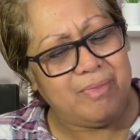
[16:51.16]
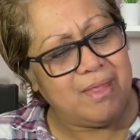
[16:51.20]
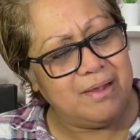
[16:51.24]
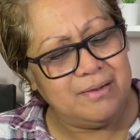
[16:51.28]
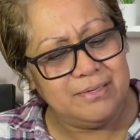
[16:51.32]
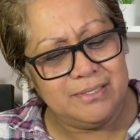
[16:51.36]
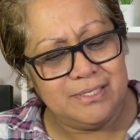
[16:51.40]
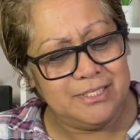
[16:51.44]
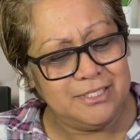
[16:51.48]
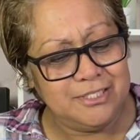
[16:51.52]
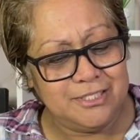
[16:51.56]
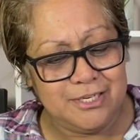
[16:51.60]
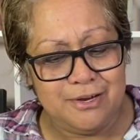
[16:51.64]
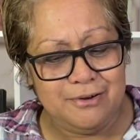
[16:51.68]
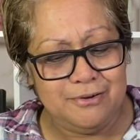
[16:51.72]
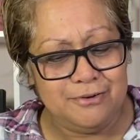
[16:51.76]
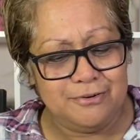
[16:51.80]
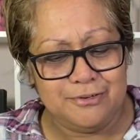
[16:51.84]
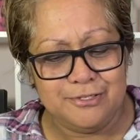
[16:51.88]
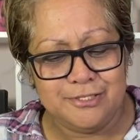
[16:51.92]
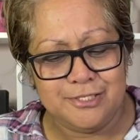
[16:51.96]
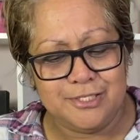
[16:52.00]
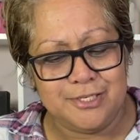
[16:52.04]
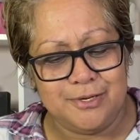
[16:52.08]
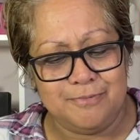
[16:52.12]
So
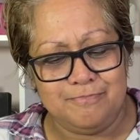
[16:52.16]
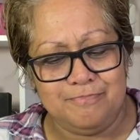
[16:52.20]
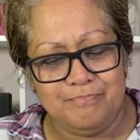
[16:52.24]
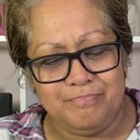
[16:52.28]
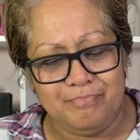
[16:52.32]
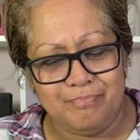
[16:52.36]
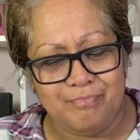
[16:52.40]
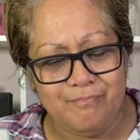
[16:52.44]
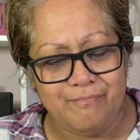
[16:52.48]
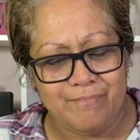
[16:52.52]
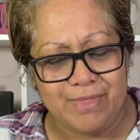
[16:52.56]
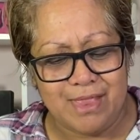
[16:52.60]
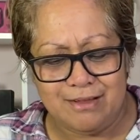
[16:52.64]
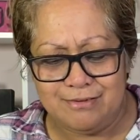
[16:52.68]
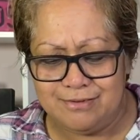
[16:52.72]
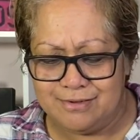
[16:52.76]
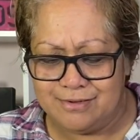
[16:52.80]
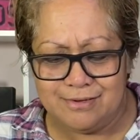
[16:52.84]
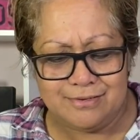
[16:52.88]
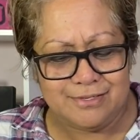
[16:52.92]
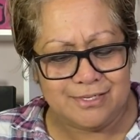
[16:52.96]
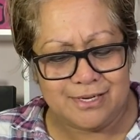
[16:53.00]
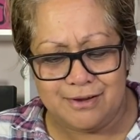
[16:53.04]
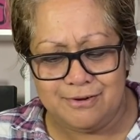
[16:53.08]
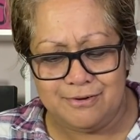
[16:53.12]
awesome.
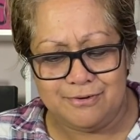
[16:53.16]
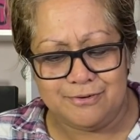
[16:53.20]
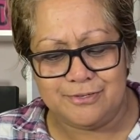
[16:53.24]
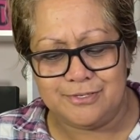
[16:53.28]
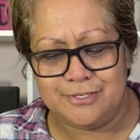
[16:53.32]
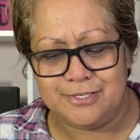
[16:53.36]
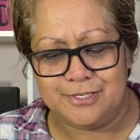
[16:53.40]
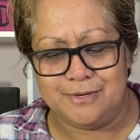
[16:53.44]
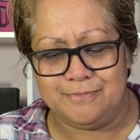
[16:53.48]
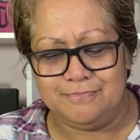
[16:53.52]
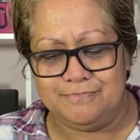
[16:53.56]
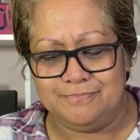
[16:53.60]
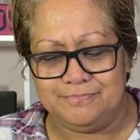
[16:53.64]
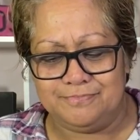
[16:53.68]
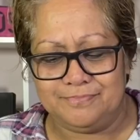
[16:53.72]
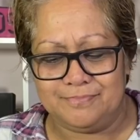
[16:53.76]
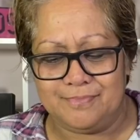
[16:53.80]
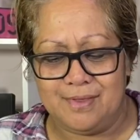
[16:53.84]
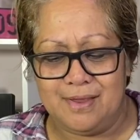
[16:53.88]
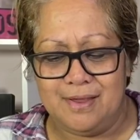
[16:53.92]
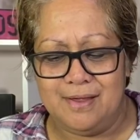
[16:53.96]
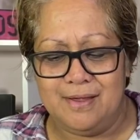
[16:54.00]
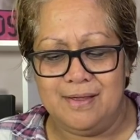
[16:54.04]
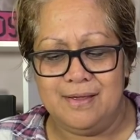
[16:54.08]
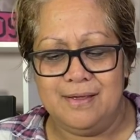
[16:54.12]
So awesome.
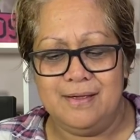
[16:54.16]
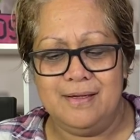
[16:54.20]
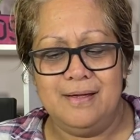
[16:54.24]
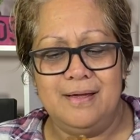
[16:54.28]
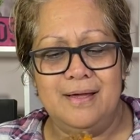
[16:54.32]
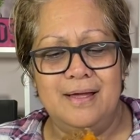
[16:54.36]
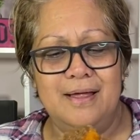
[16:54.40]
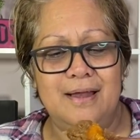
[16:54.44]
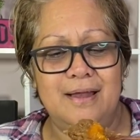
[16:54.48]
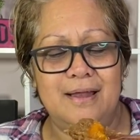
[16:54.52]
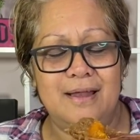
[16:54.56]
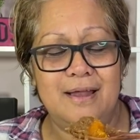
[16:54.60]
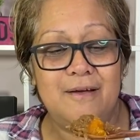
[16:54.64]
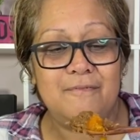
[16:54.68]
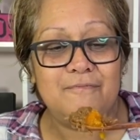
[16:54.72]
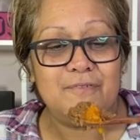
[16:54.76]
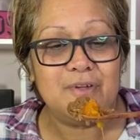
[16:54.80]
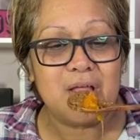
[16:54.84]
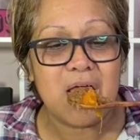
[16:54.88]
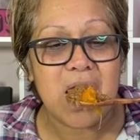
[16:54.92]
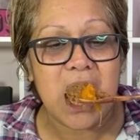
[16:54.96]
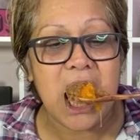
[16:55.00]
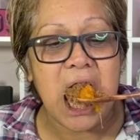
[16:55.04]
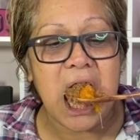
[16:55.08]
I love it.